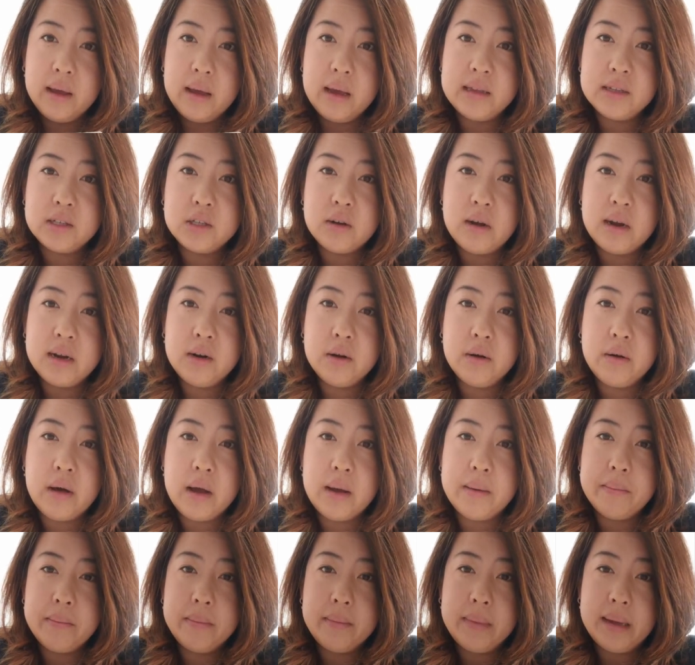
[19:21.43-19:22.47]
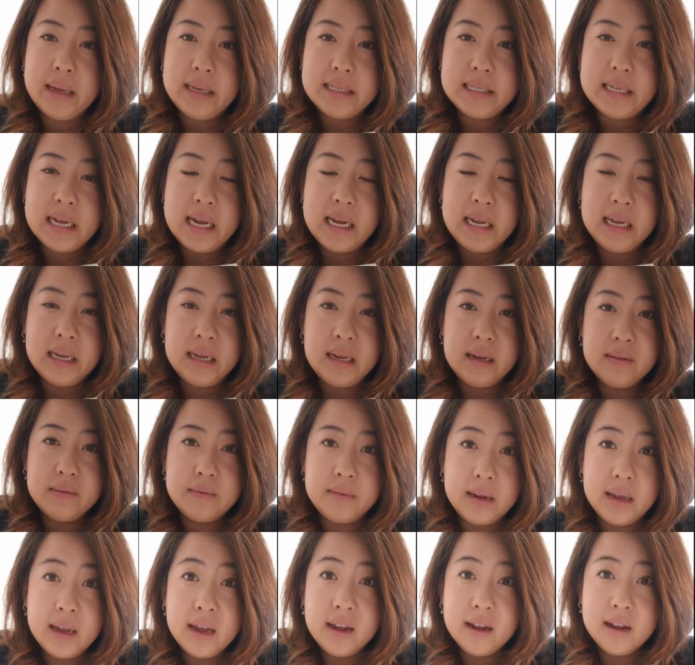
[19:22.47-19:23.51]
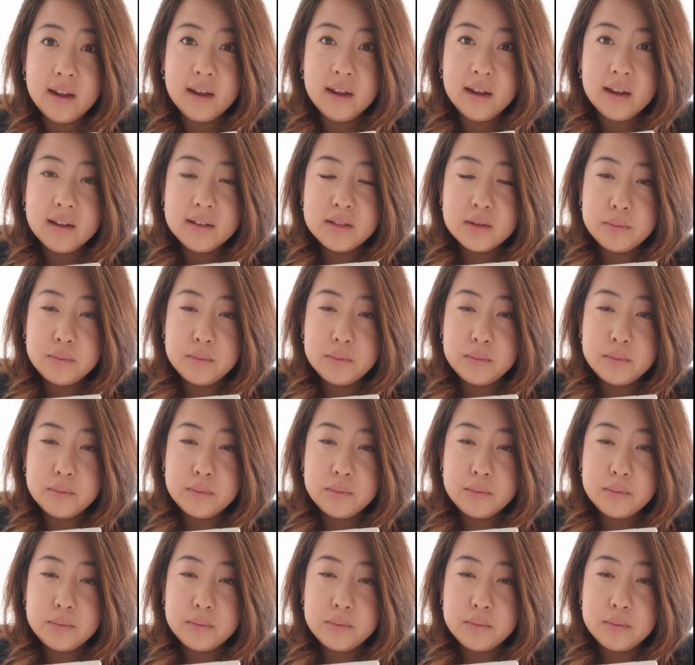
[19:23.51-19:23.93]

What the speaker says: And so I know on Monday evening,